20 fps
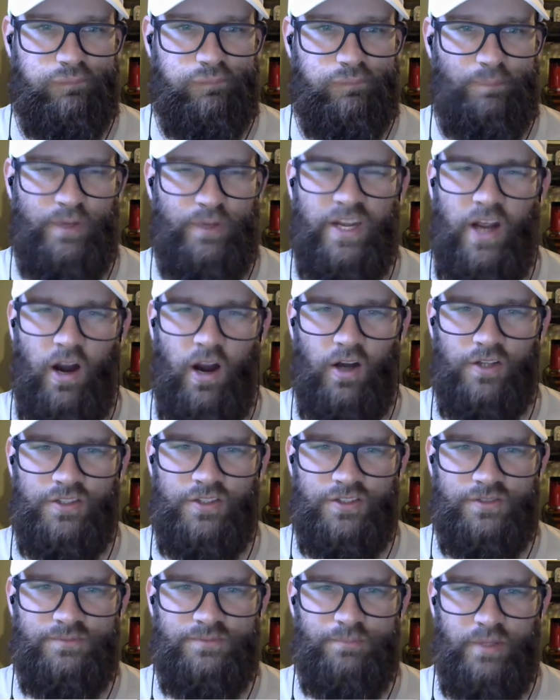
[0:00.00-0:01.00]
Pretty
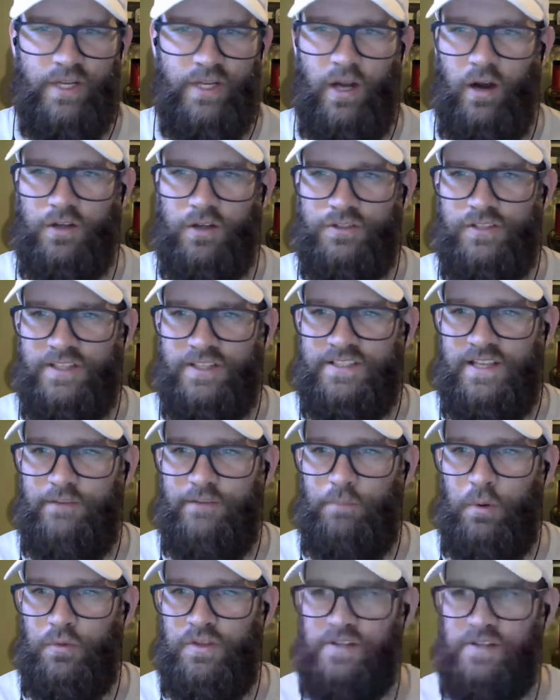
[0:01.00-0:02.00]
harsh. Let's give
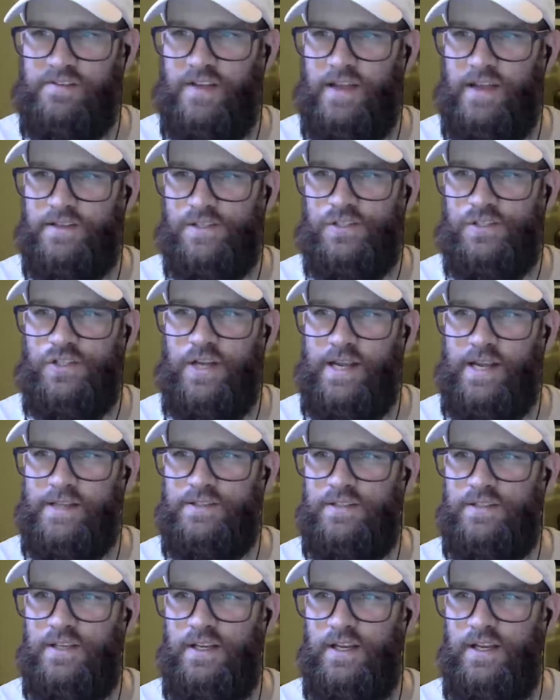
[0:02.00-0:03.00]
both these guys a
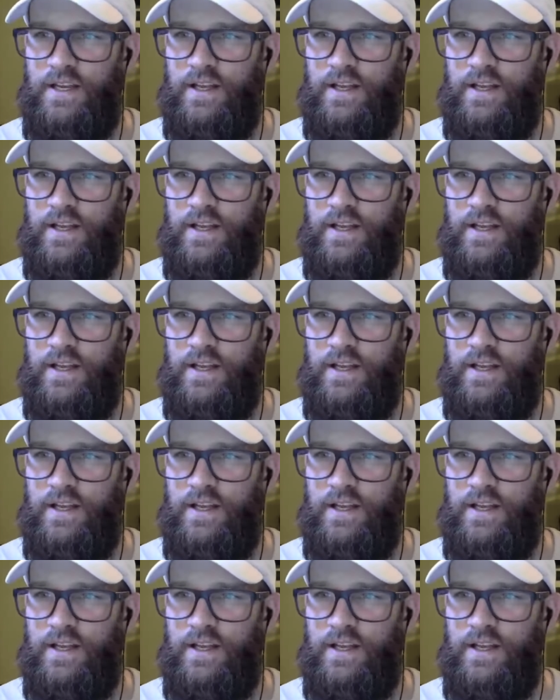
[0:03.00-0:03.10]
chance.